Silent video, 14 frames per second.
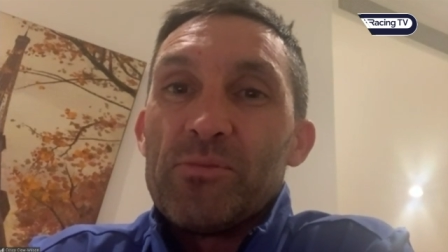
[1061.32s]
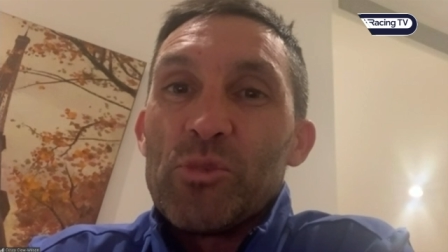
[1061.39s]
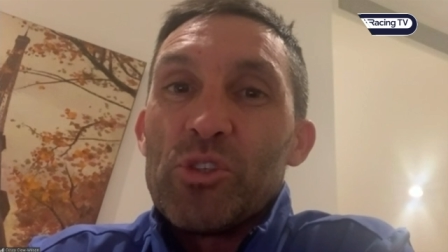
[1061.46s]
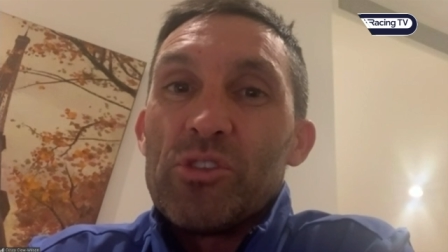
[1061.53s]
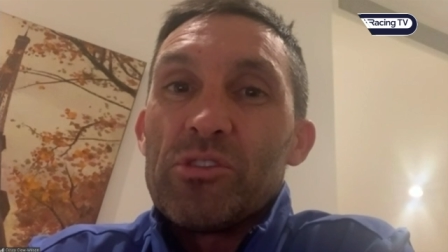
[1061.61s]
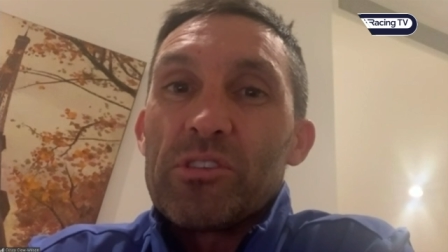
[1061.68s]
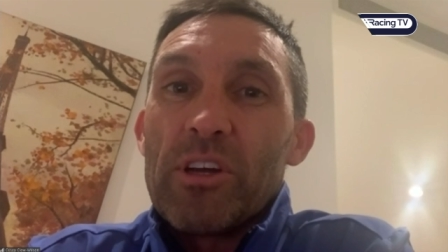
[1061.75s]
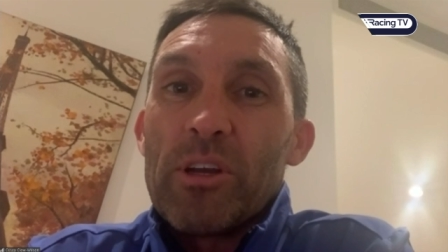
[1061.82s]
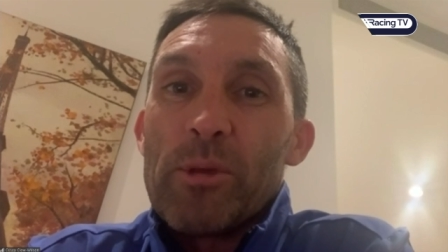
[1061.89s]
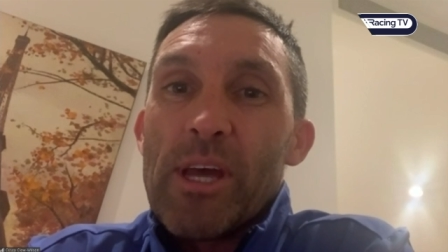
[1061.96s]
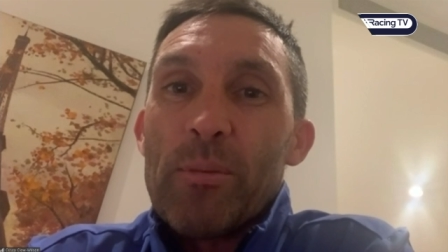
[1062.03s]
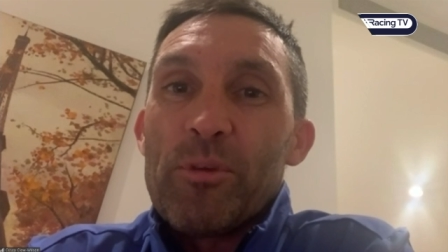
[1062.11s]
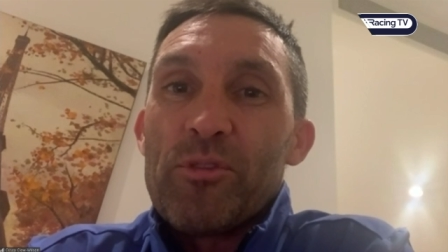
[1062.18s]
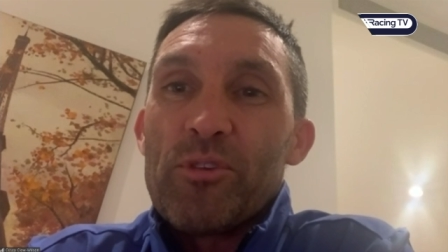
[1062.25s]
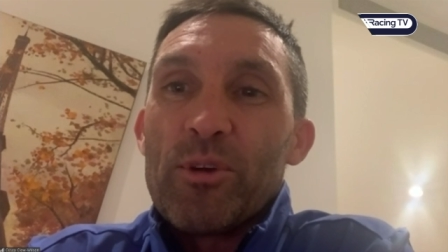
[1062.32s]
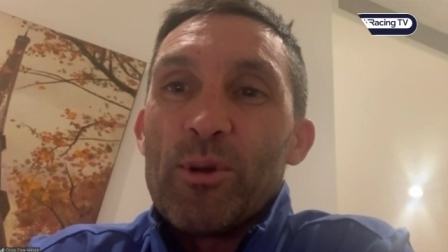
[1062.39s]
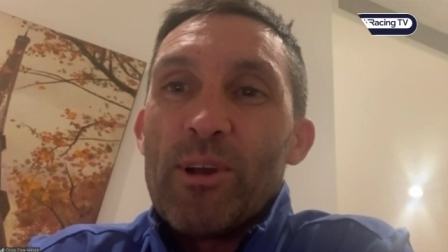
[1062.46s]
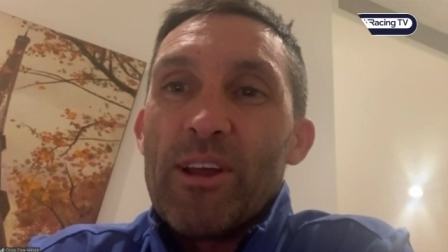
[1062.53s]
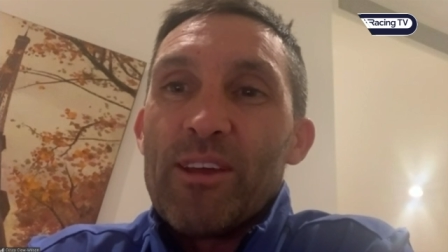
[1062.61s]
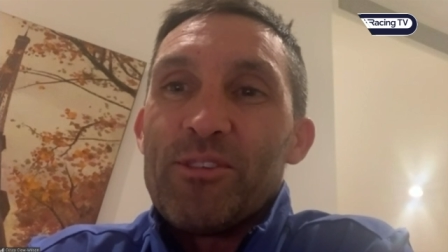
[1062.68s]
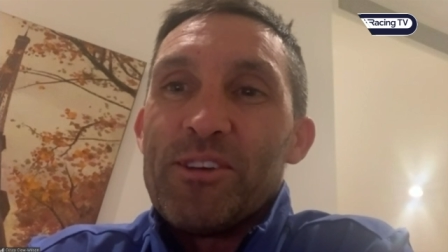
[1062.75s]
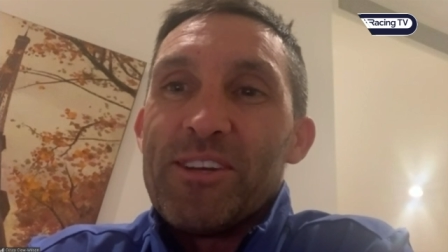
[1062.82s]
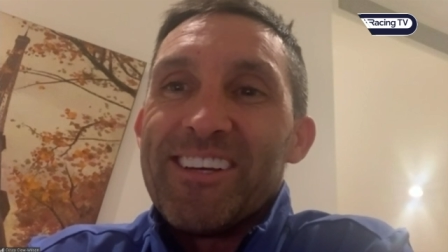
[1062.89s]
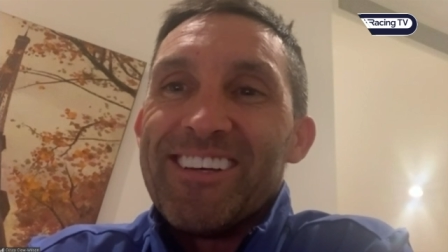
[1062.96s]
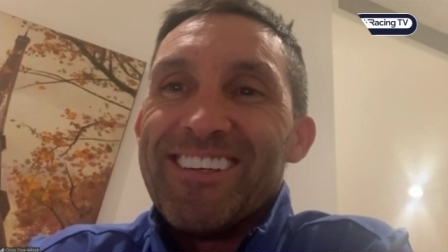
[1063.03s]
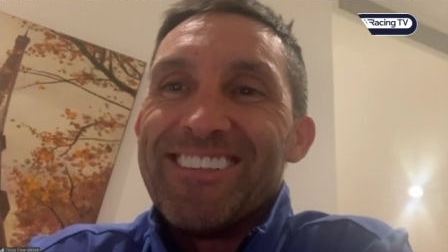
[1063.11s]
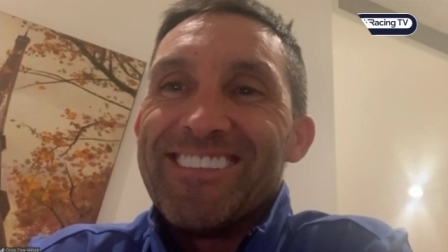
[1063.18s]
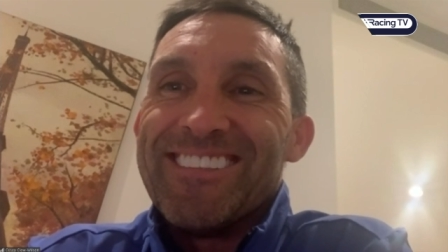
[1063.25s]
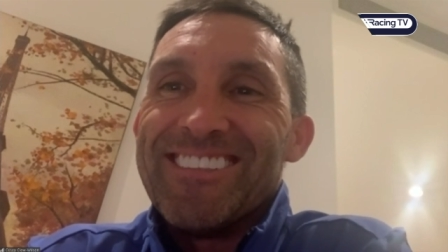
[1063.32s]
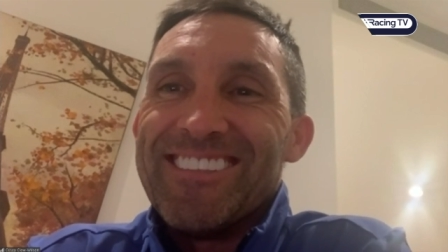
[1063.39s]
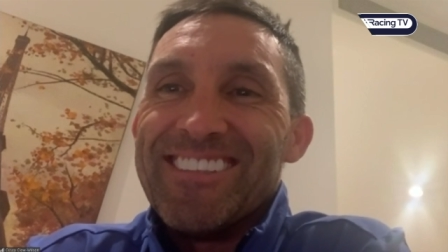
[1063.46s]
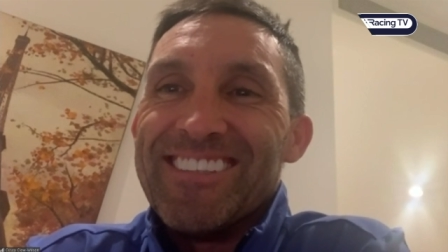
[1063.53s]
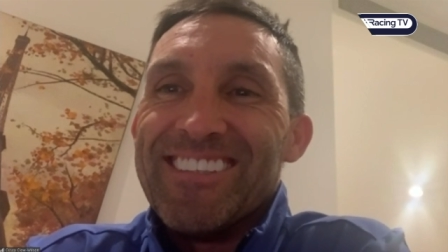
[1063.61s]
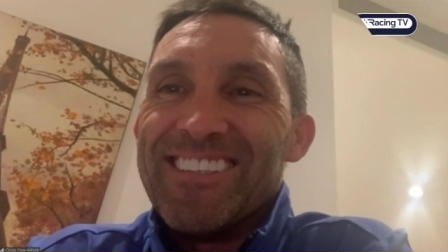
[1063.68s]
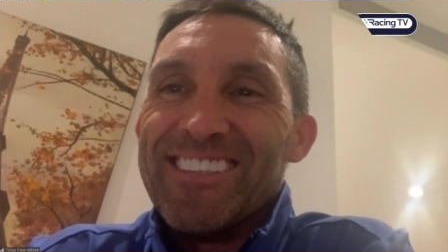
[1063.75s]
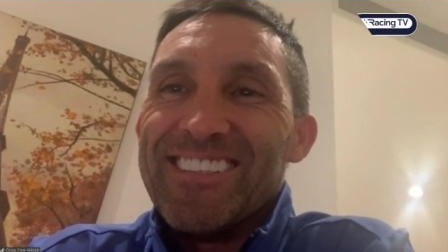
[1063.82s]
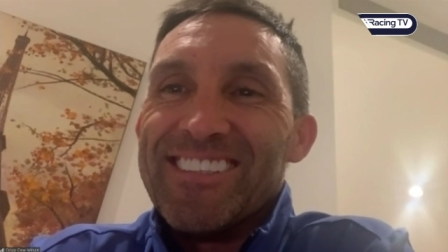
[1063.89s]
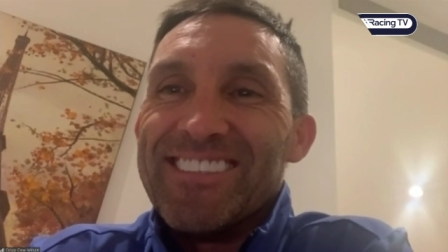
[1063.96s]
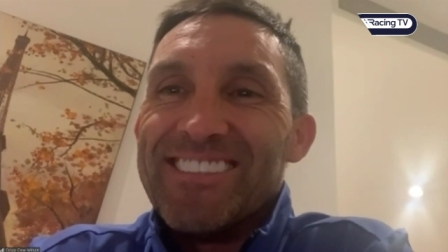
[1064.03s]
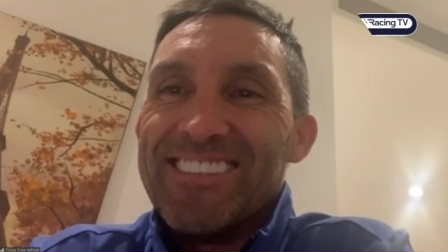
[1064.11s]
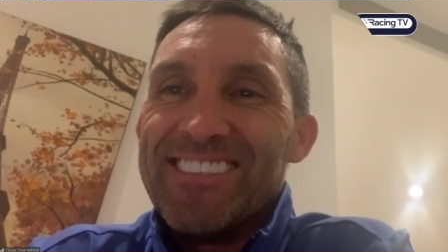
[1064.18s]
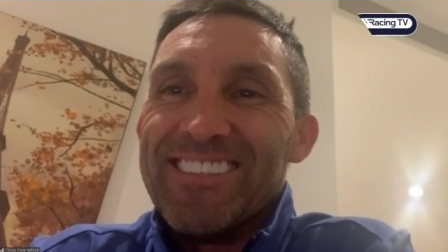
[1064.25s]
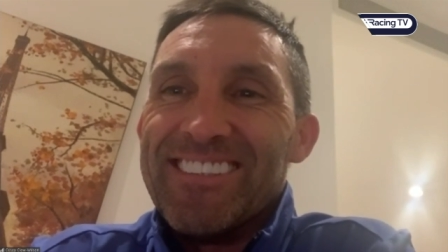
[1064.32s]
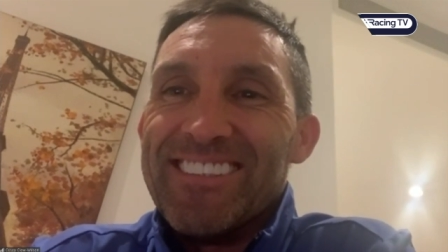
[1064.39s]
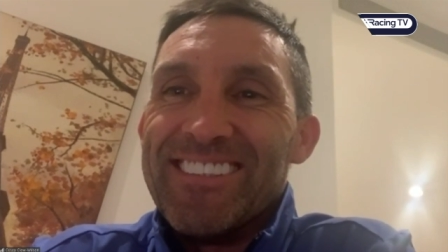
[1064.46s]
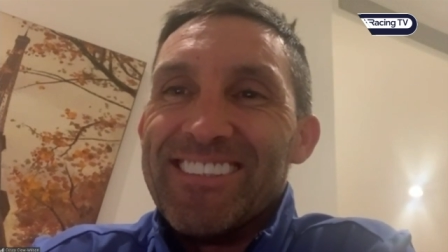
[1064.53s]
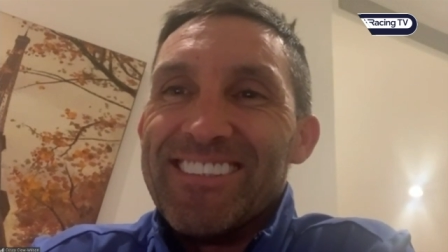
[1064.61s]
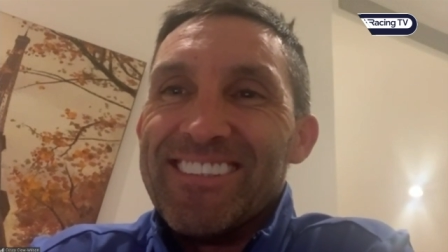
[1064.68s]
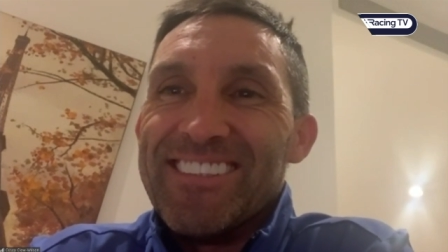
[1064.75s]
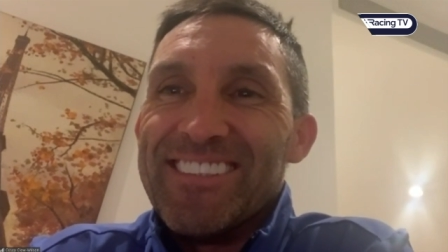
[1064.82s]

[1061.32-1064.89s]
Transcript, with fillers: you just got to be happy for a good life, innit? So it's it's fair to say that